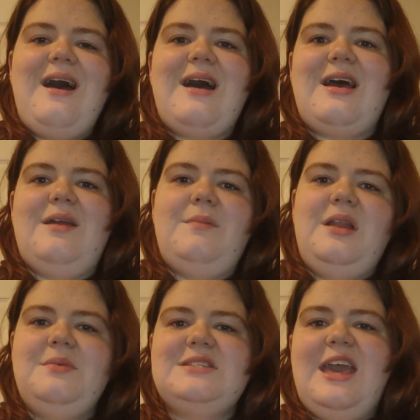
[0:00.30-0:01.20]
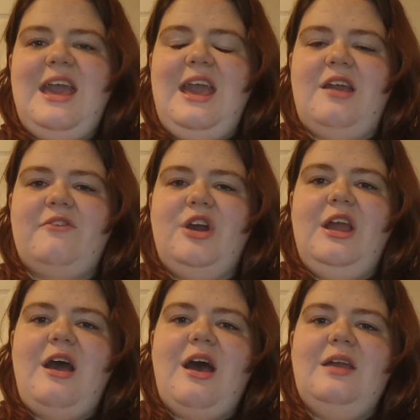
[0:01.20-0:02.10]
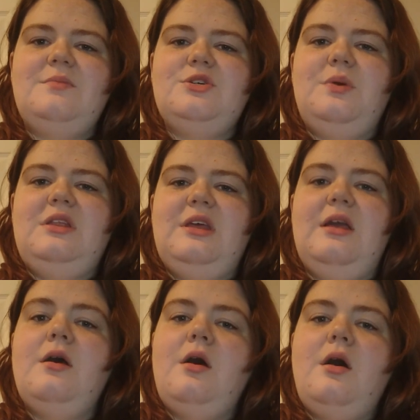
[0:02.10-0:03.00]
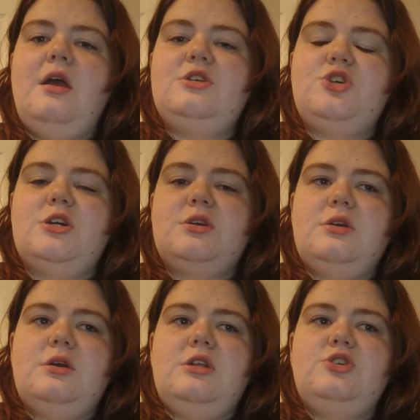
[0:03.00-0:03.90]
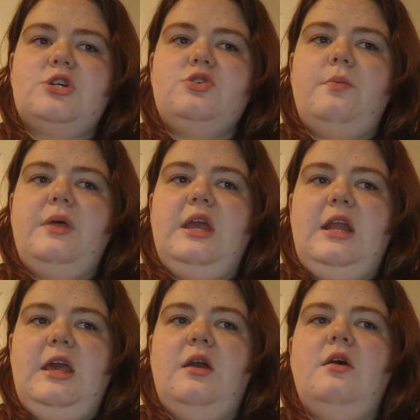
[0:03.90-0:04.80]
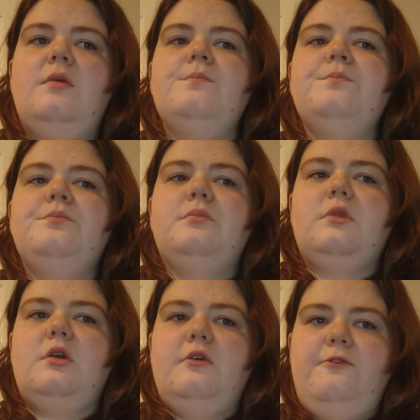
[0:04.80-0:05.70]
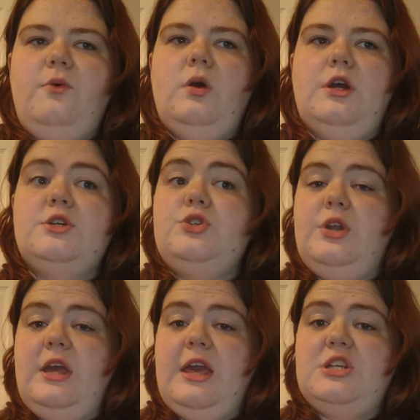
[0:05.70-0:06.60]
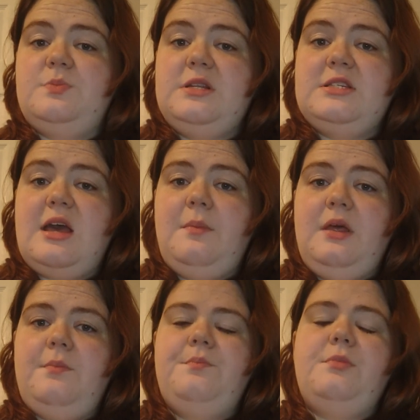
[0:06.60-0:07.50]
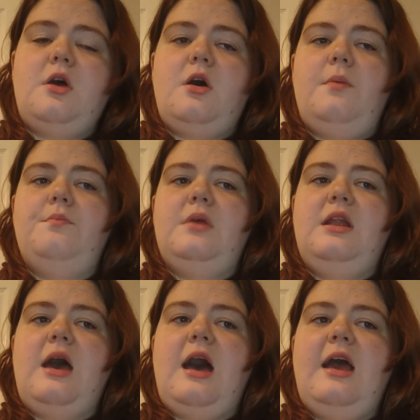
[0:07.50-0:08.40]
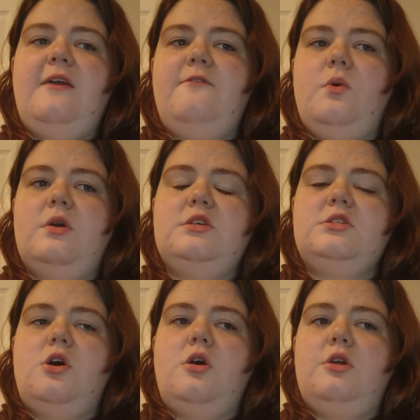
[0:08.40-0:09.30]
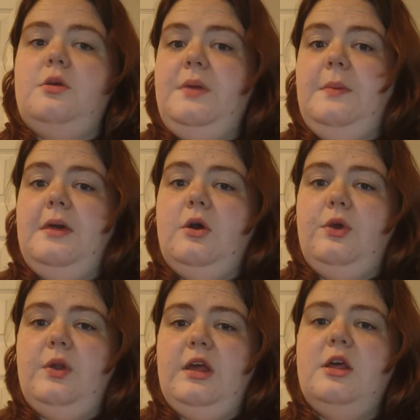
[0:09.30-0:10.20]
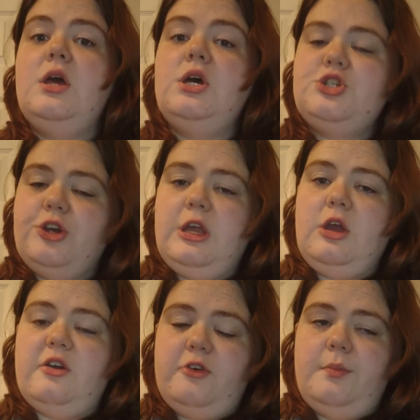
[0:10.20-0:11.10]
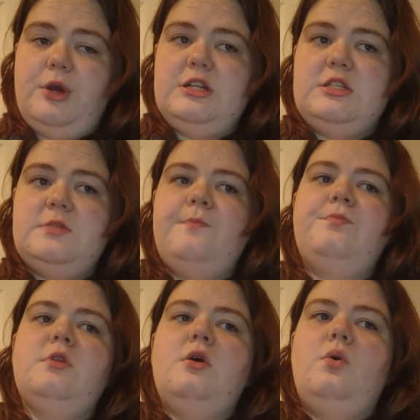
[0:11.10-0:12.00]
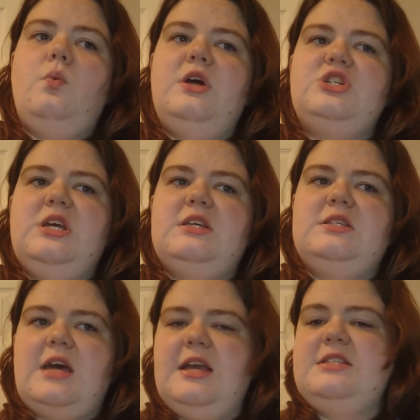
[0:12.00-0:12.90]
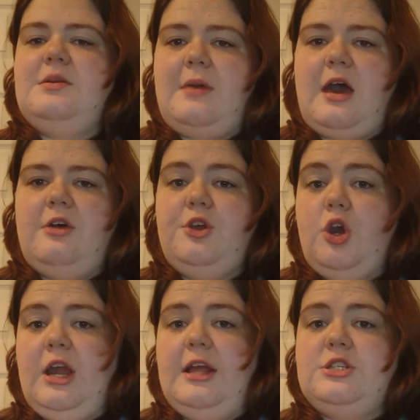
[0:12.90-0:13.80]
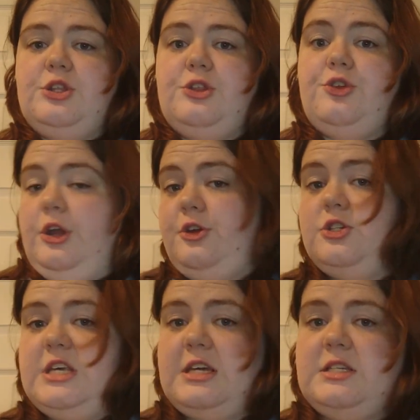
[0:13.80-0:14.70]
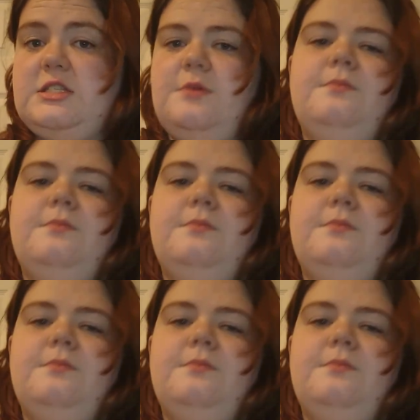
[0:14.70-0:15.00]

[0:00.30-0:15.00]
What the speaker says: Hi, my name is Kay Avery. I am doing the instructional planning for student engagement assignment, and I focused on the PBL unit, Shrinking Our Footprints, which is science and math grades 3 through 6.